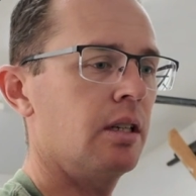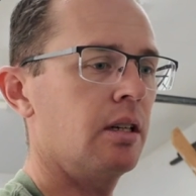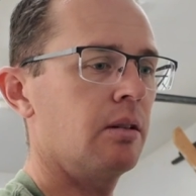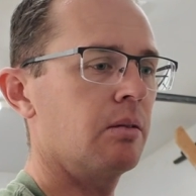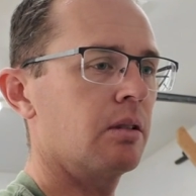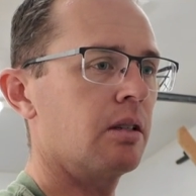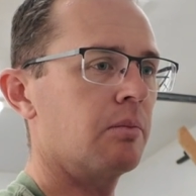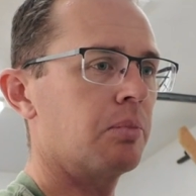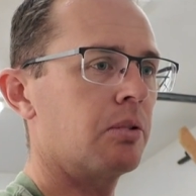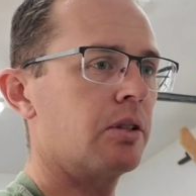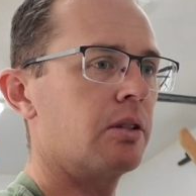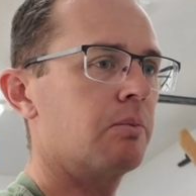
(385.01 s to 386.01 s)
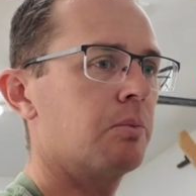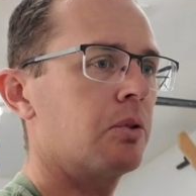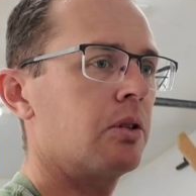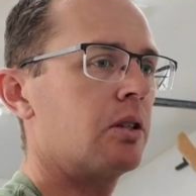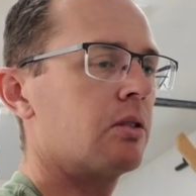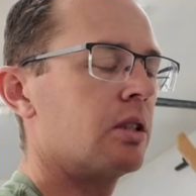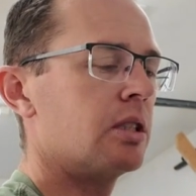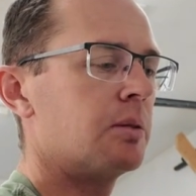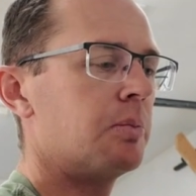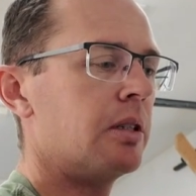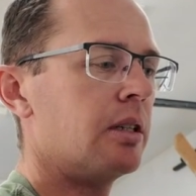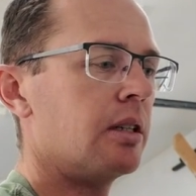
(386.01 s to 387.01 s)
Yeah, we're getting pretty pretty
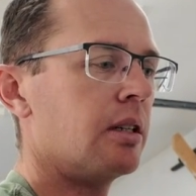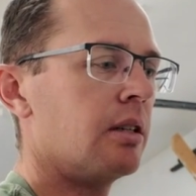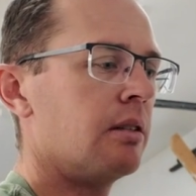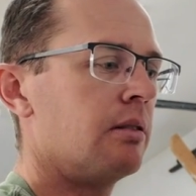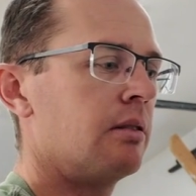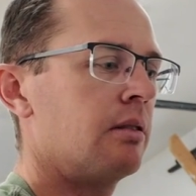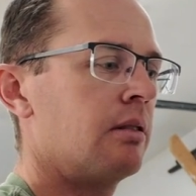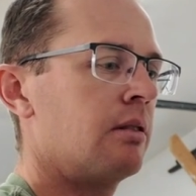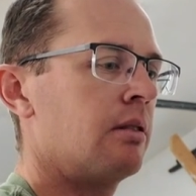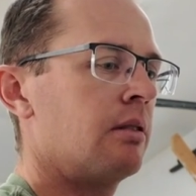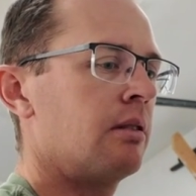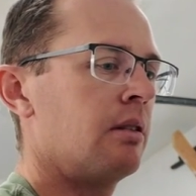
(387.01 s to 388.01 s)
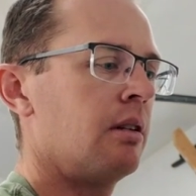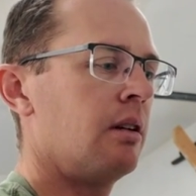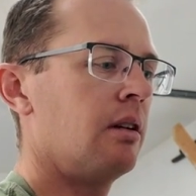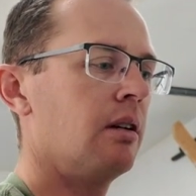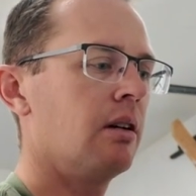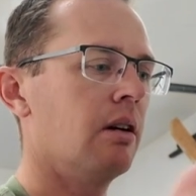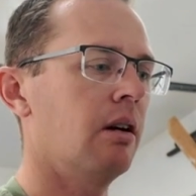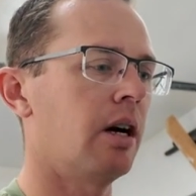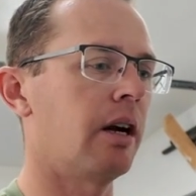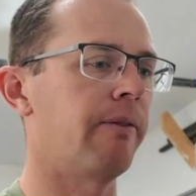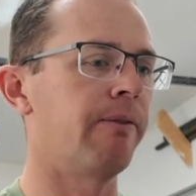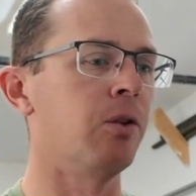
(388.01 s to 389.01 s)
crispy here.
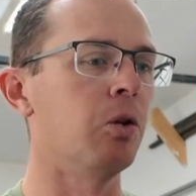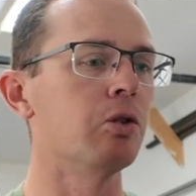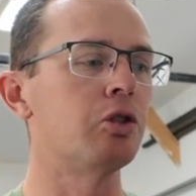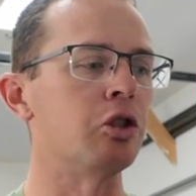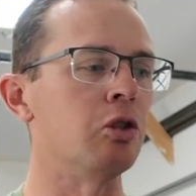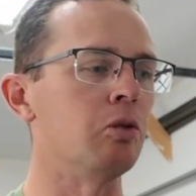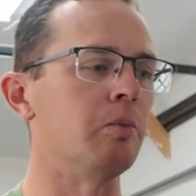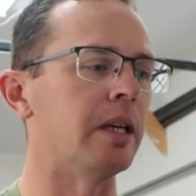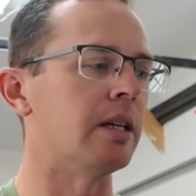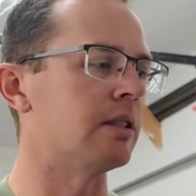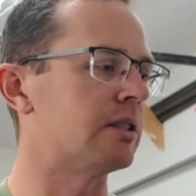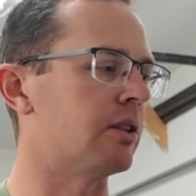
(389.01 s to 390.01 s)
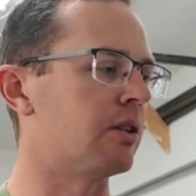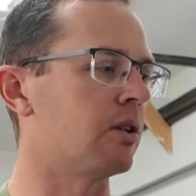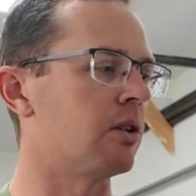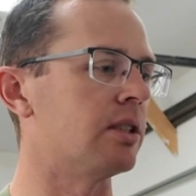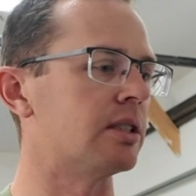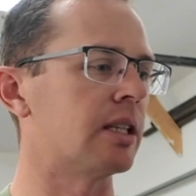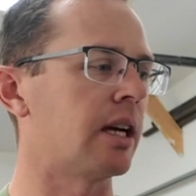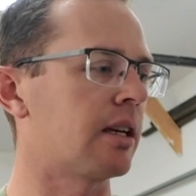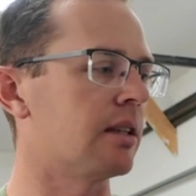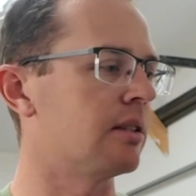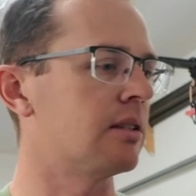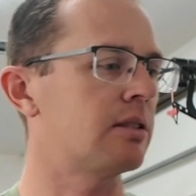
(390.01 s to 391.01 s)
All right, full two minutes and 30
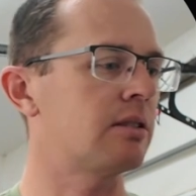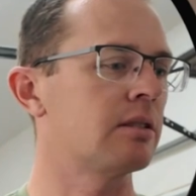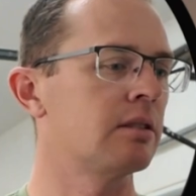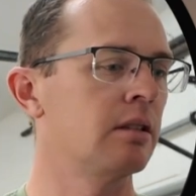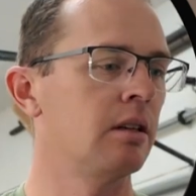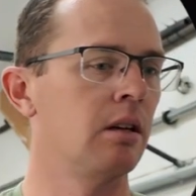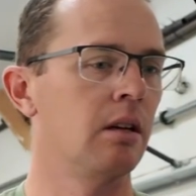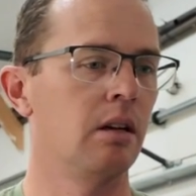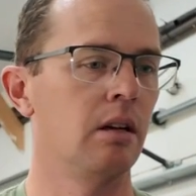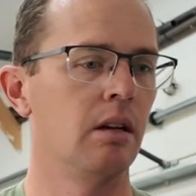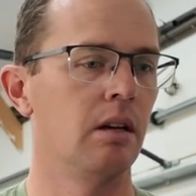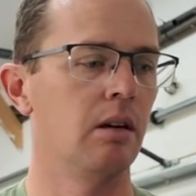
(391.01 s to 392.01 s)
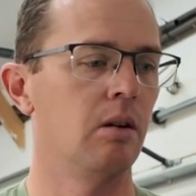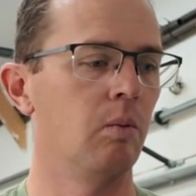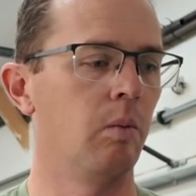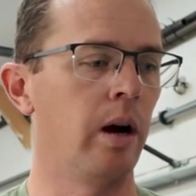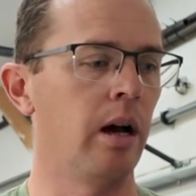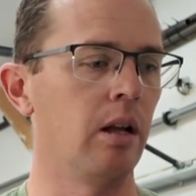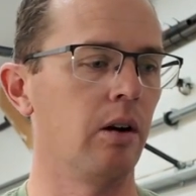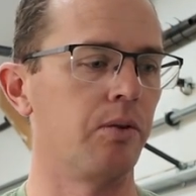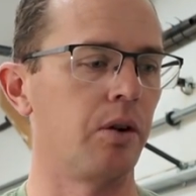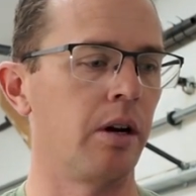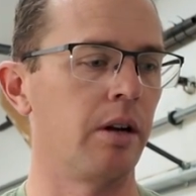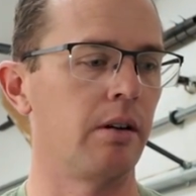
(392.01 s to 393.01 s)
seconds.
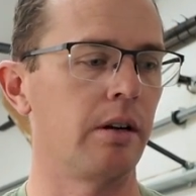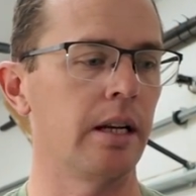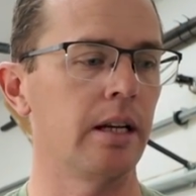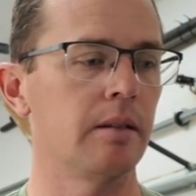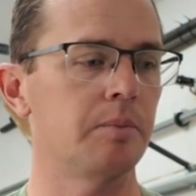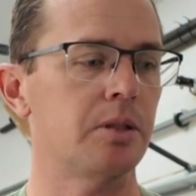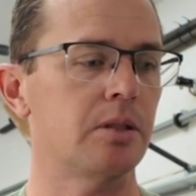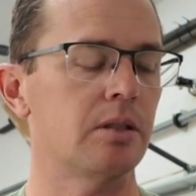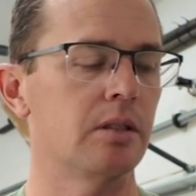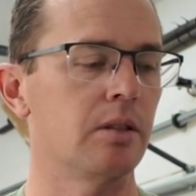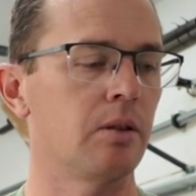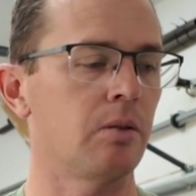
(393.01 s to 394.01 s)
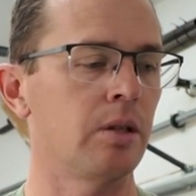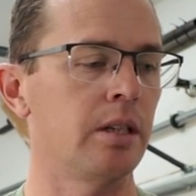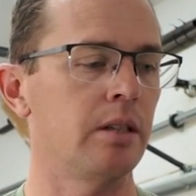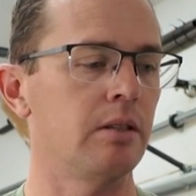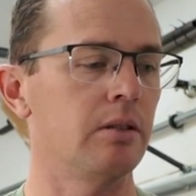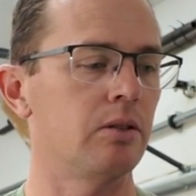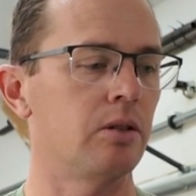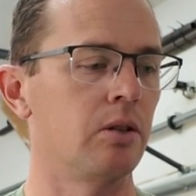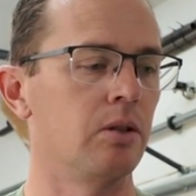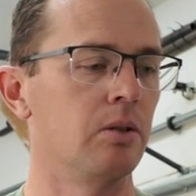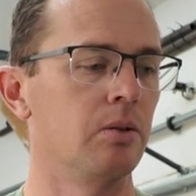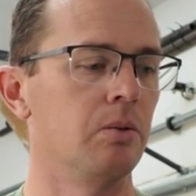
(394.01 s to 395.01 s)
Well over 100 amps in three,
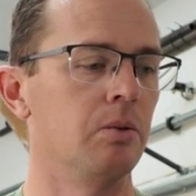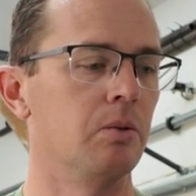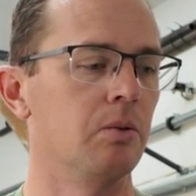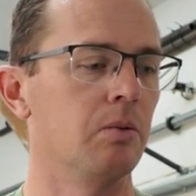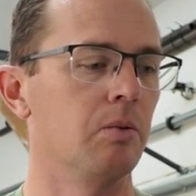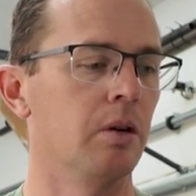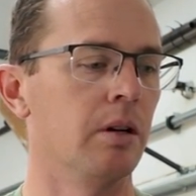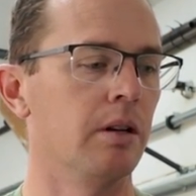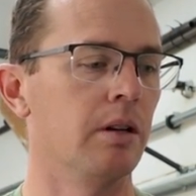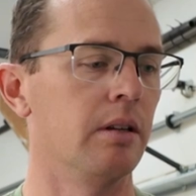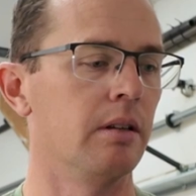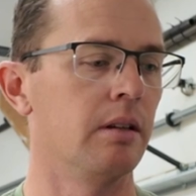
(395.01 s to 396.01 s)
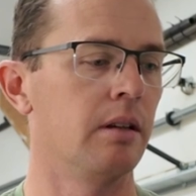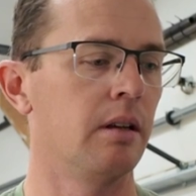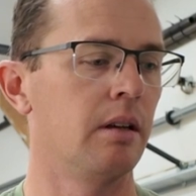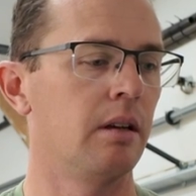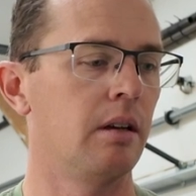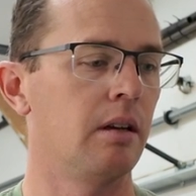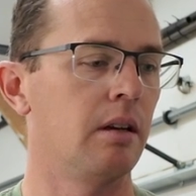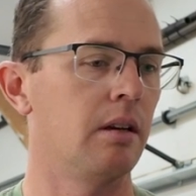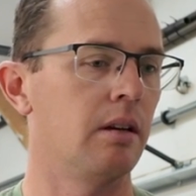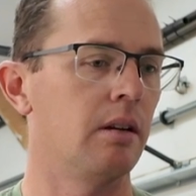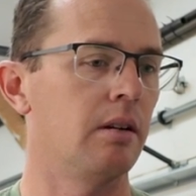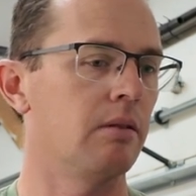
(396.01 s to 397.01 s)
two, one.
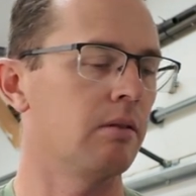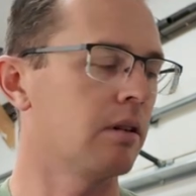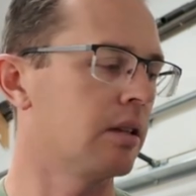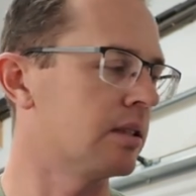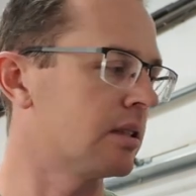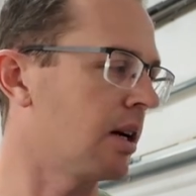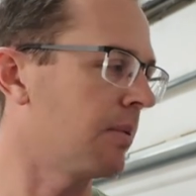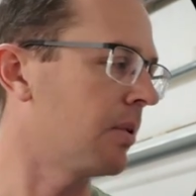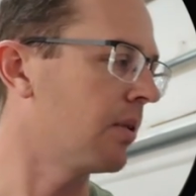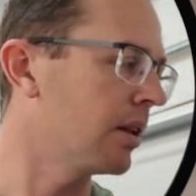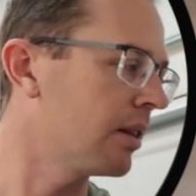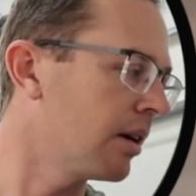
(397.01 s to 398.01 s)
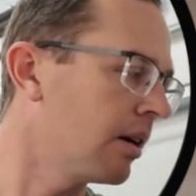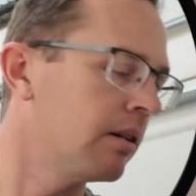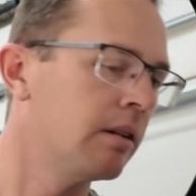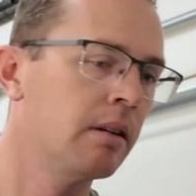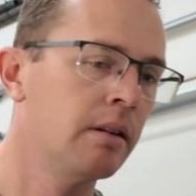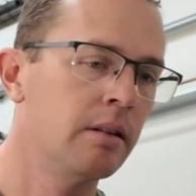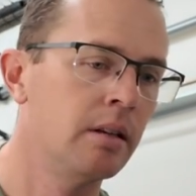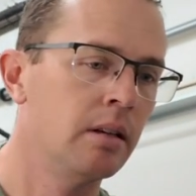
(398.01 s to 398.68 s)
I'm gonna stop it right there.